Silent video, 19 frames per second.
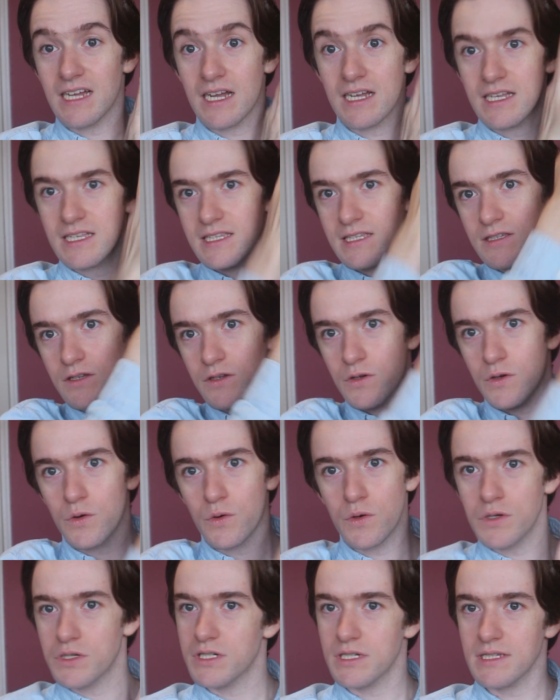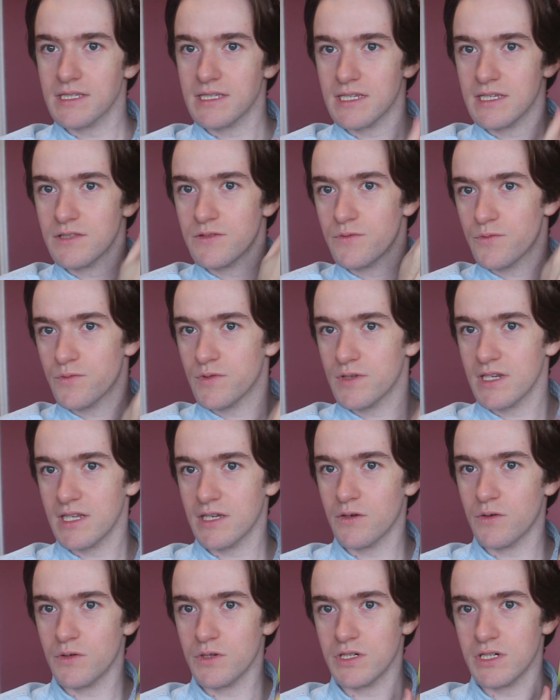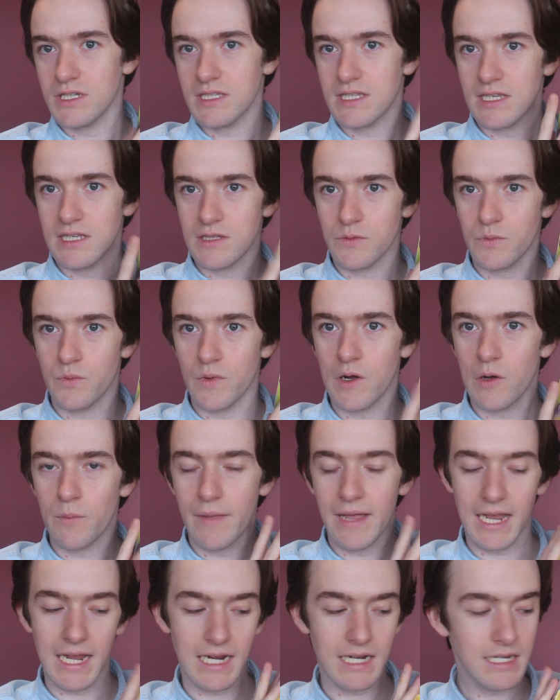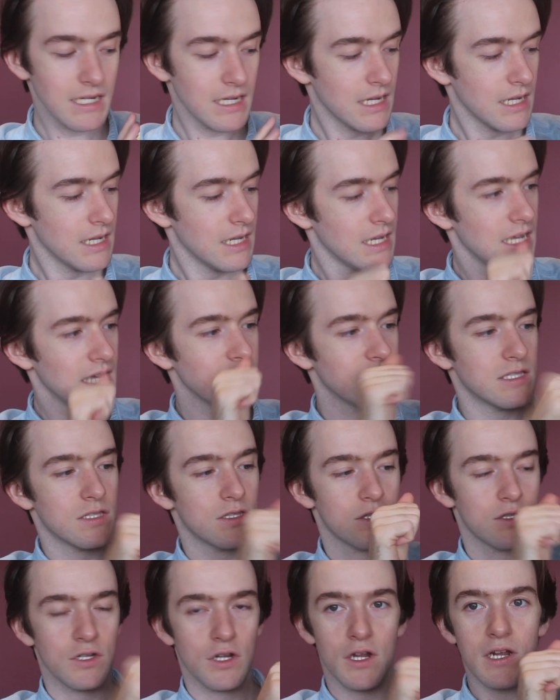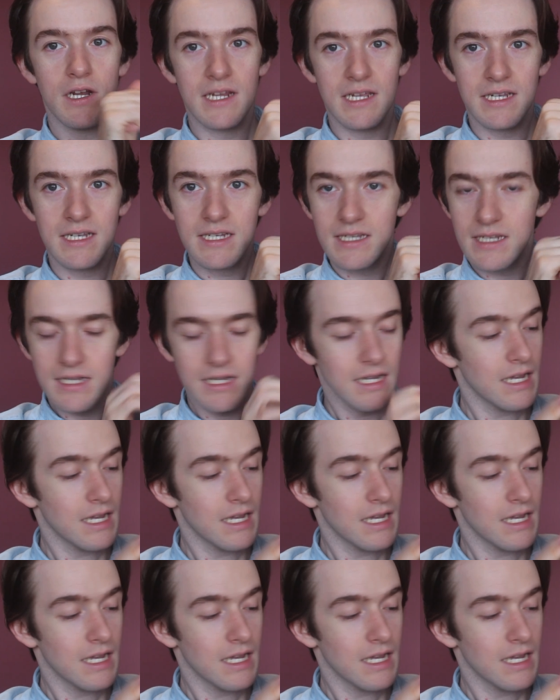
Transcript: it's gorgeous. It's really gorgeous. It's well made. It's sturdy.